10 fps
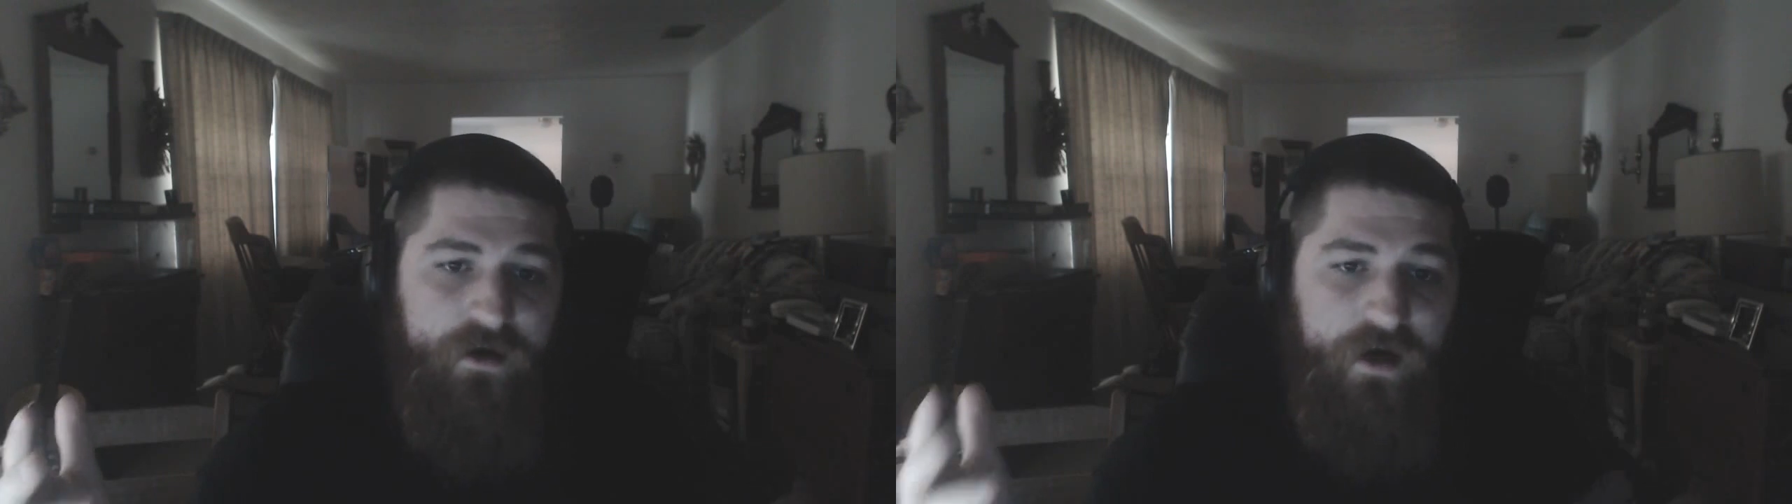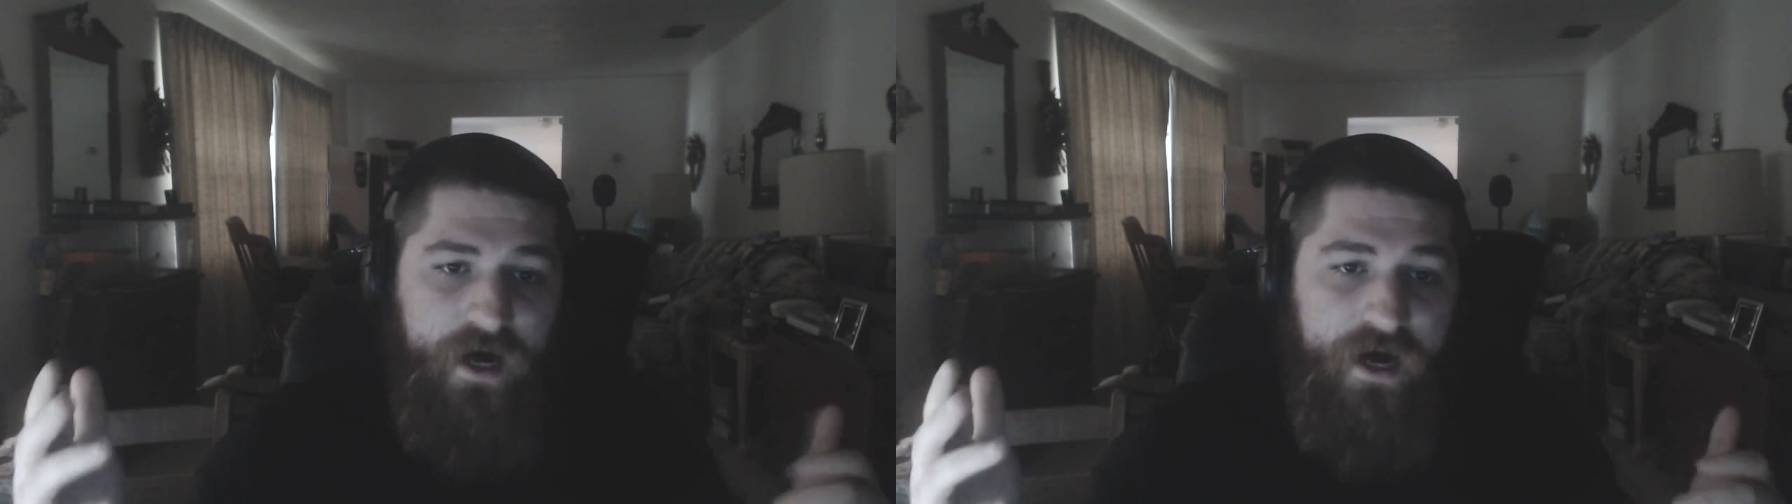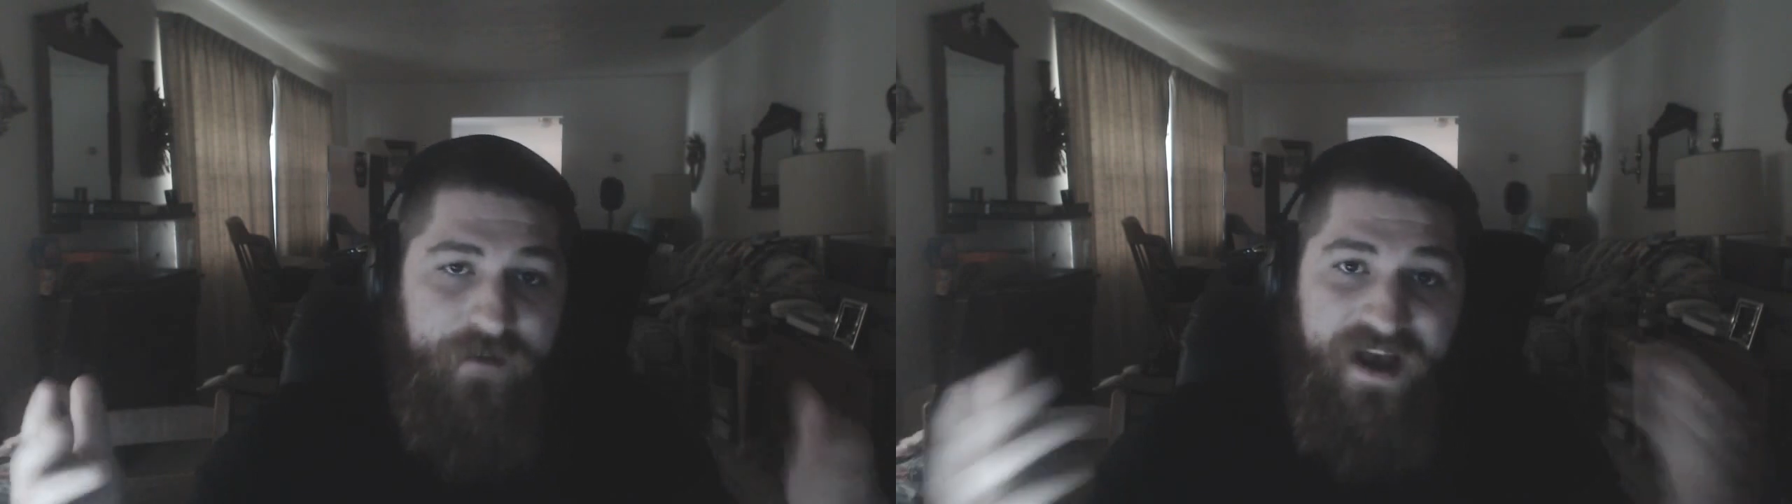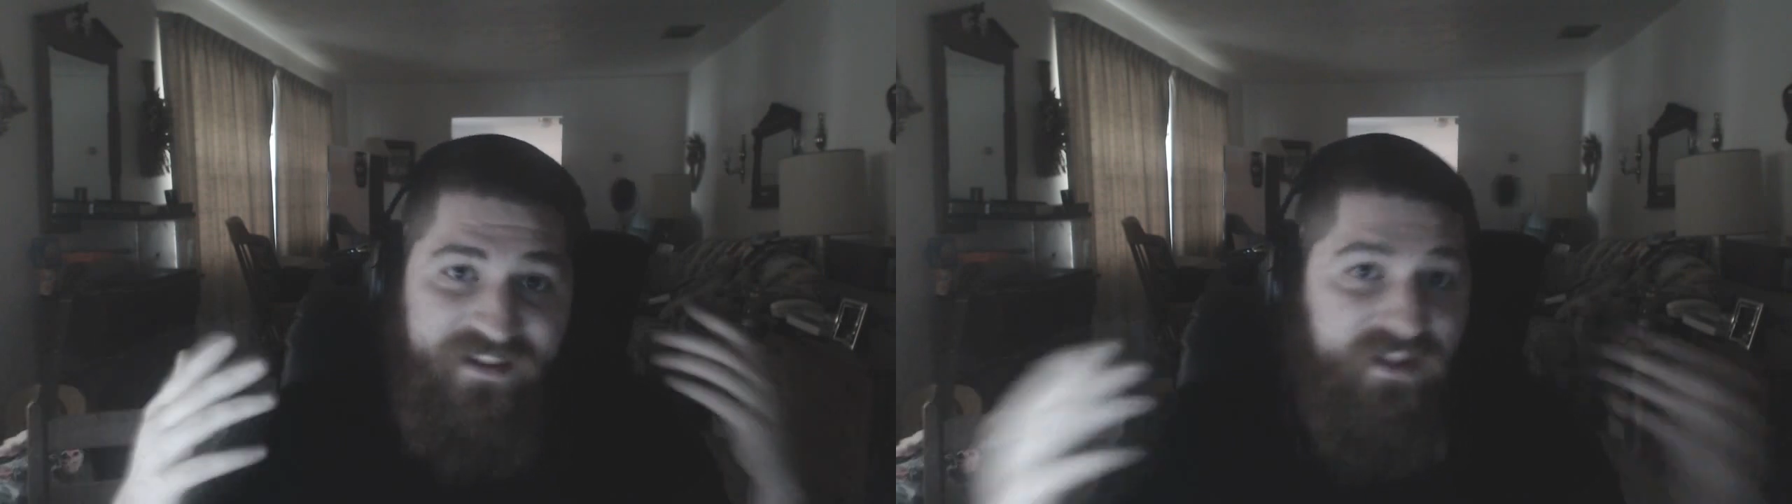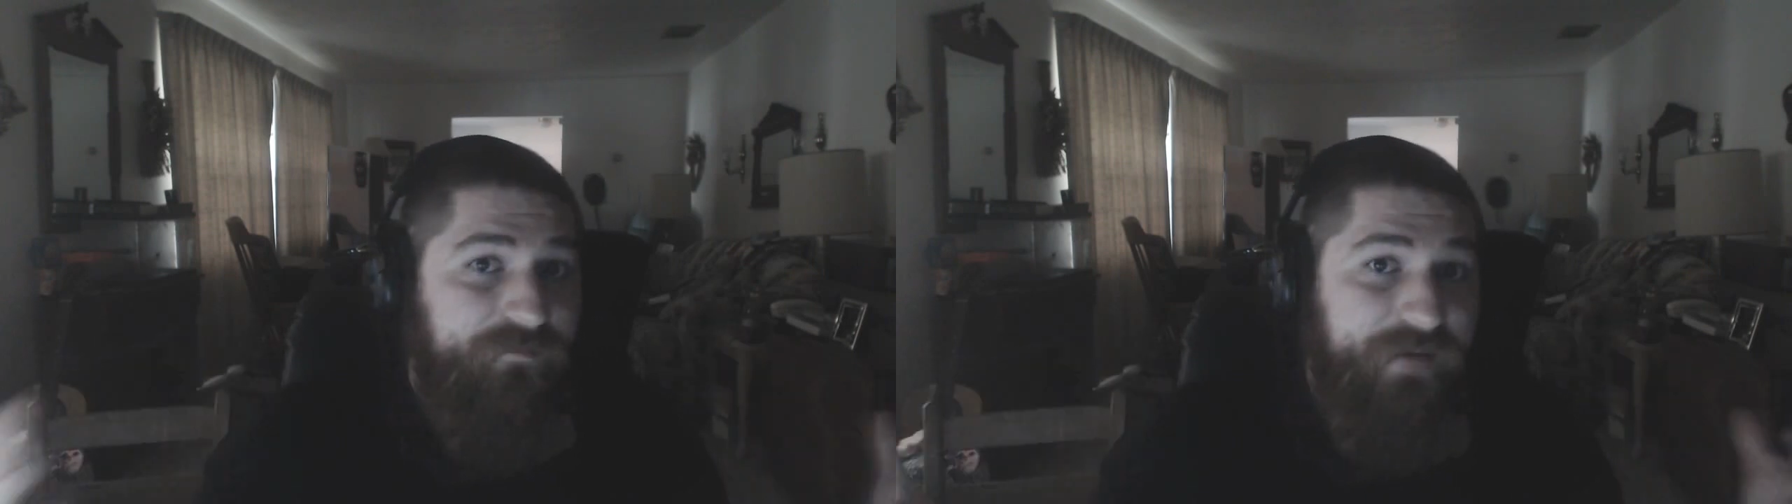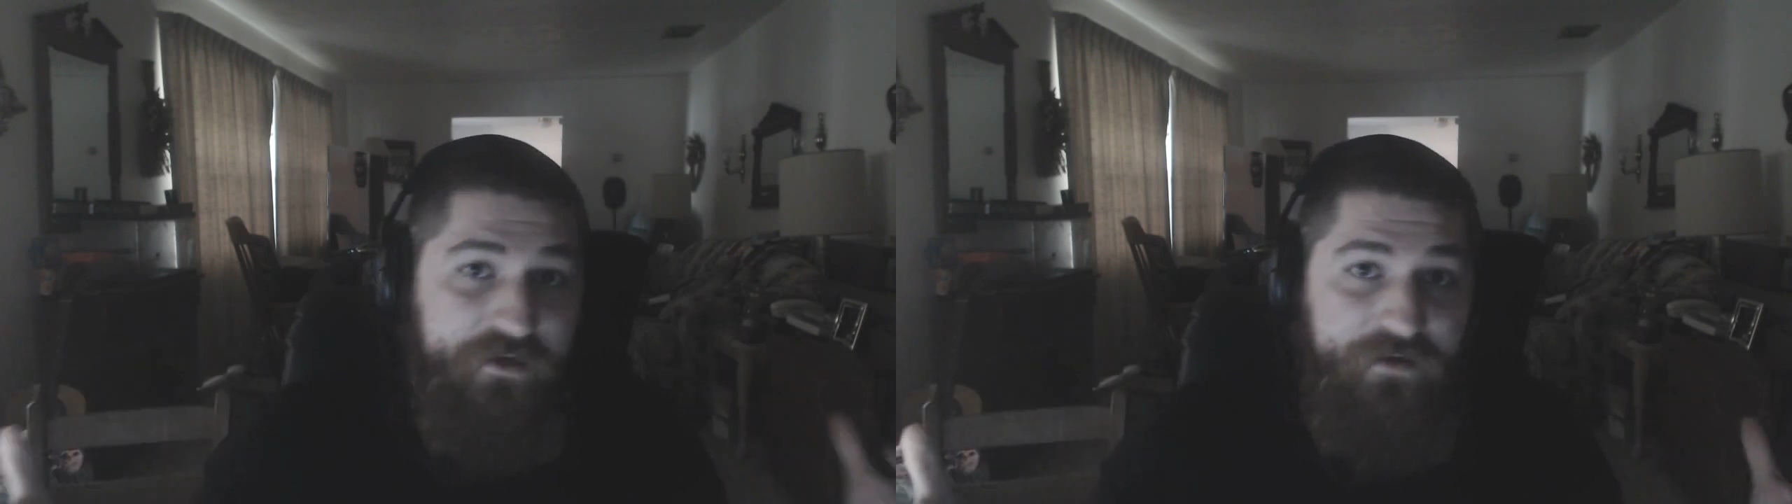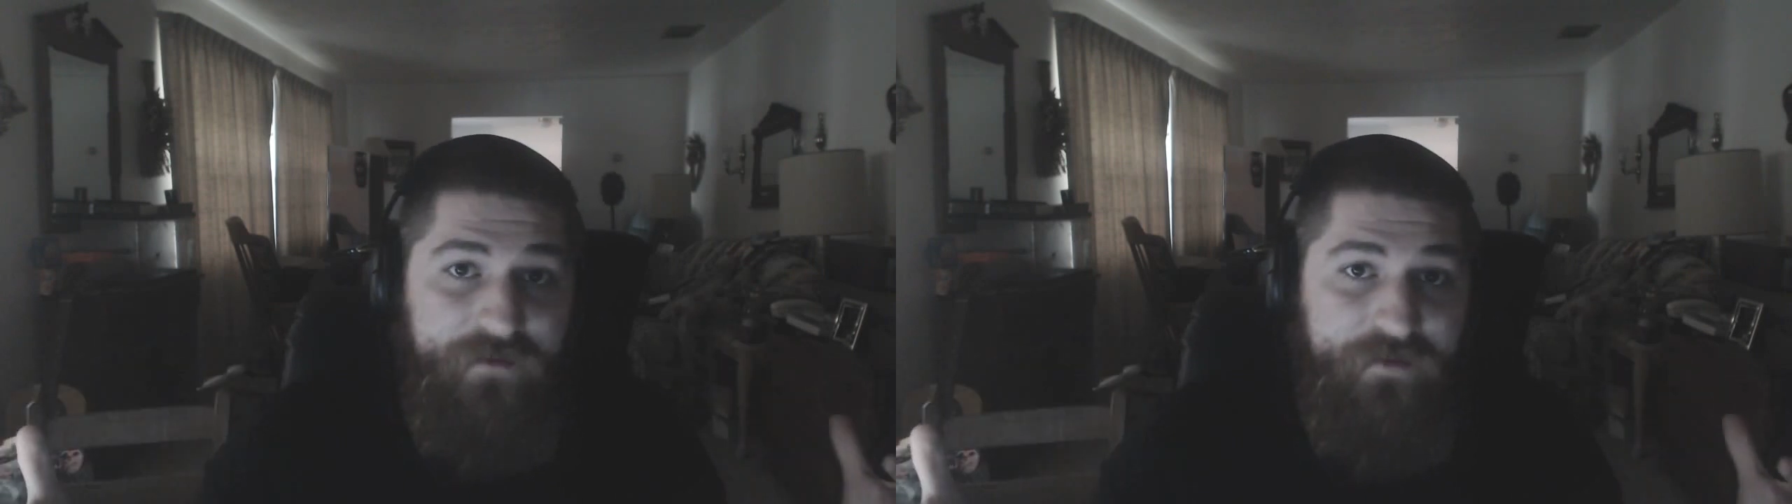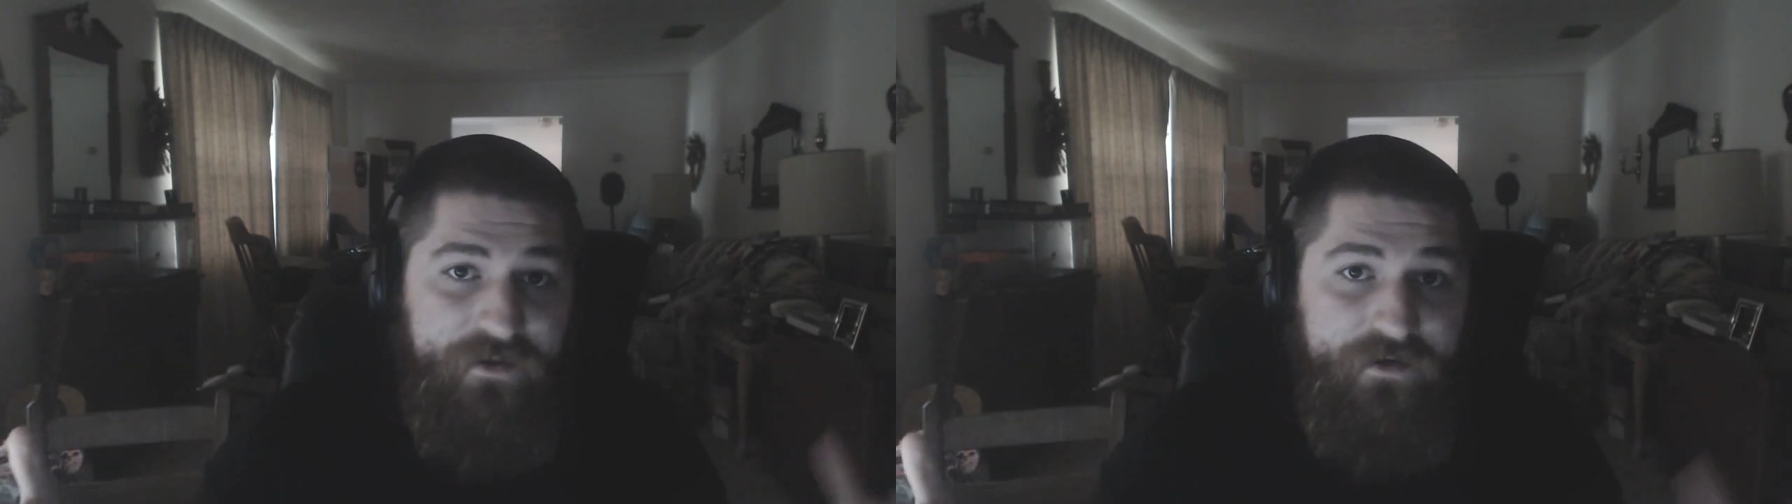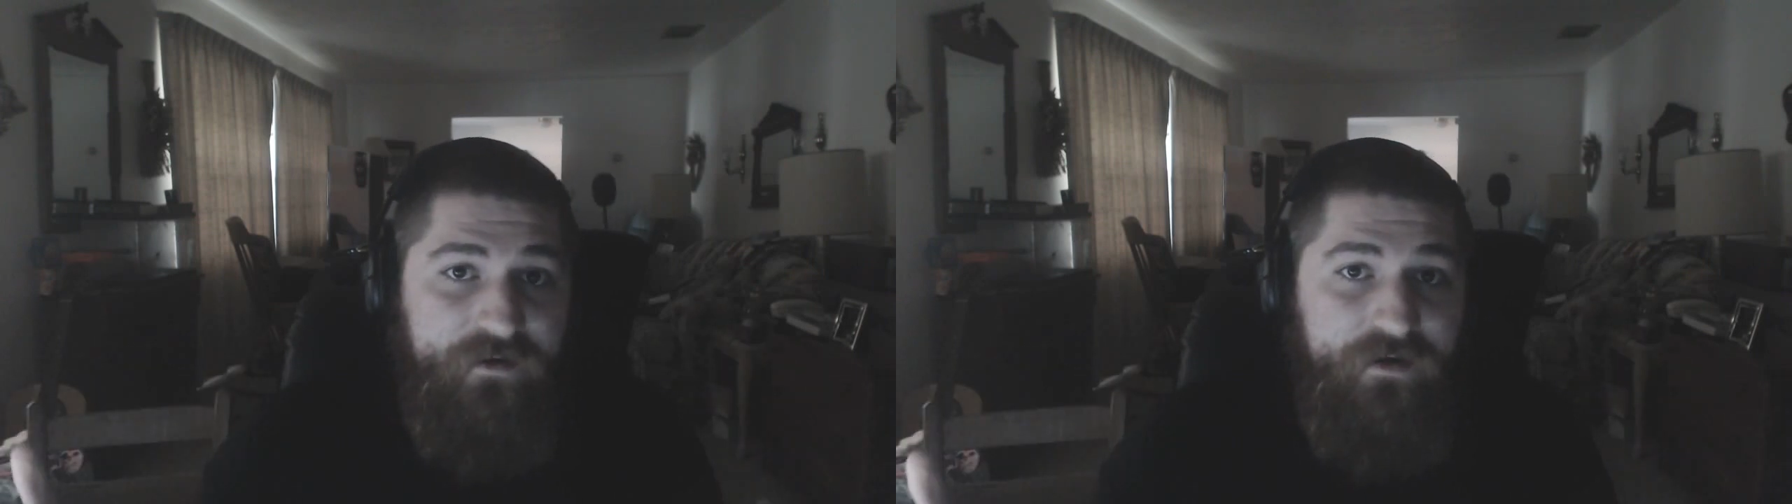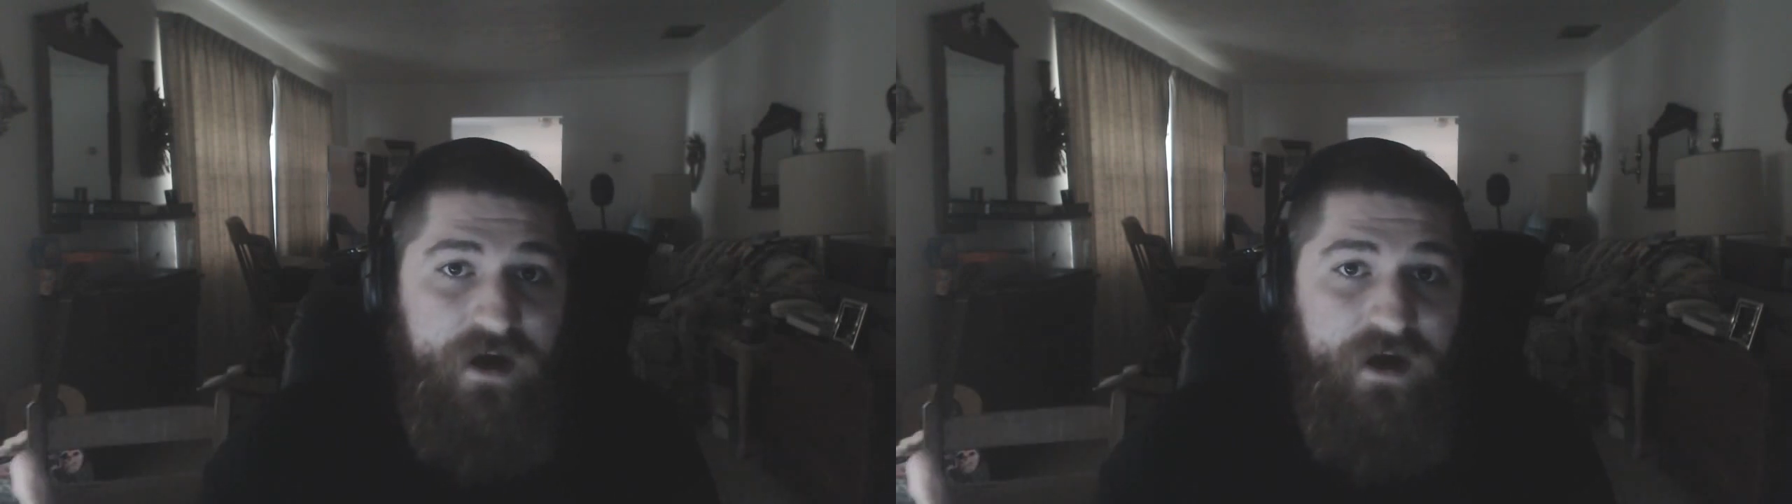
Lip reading: I love my grandmother.